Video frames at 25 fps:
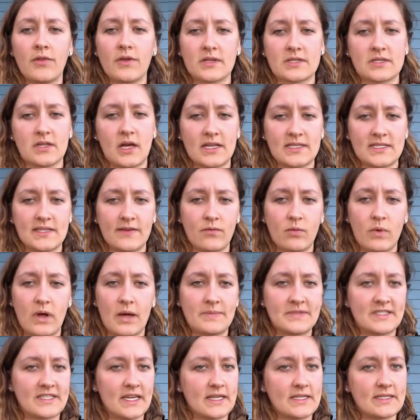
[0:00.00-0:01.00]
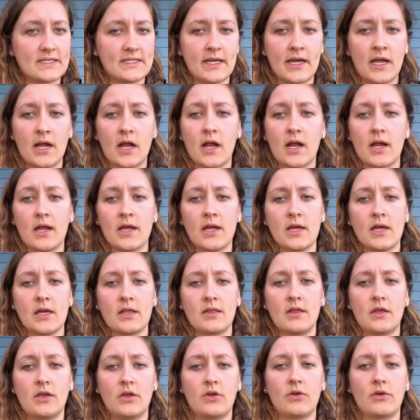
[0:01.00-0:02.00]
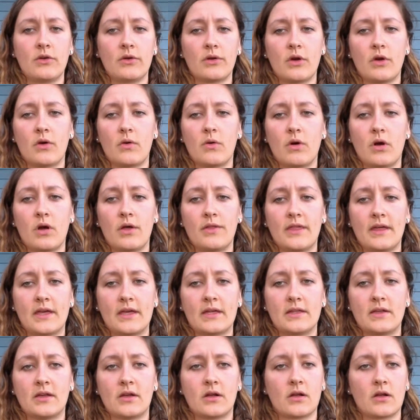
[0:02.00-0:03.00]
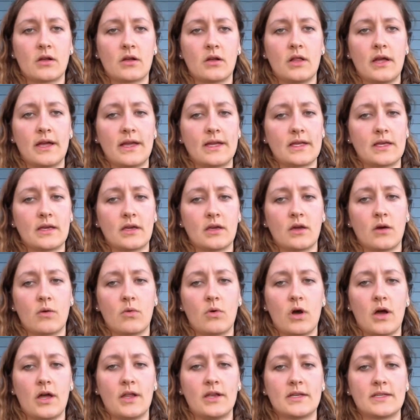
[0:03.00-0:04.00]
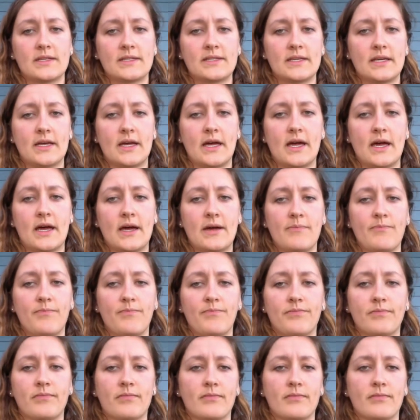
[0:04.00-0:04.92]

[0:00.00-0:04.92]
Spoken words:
There's lots of websites there that you can go on, that your client can go on to